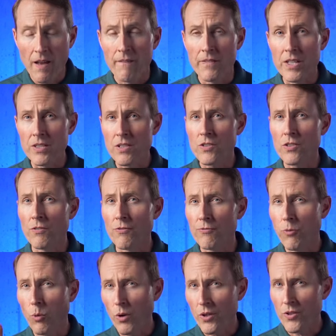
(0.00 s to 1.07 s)
This is the
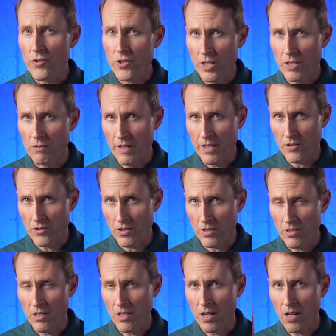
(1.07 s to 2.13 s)
fourth
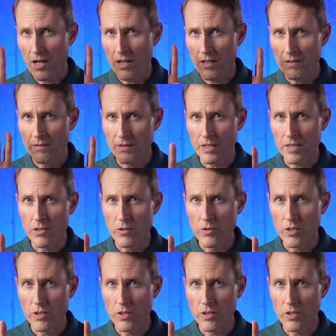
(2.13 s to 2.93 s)
generation of the U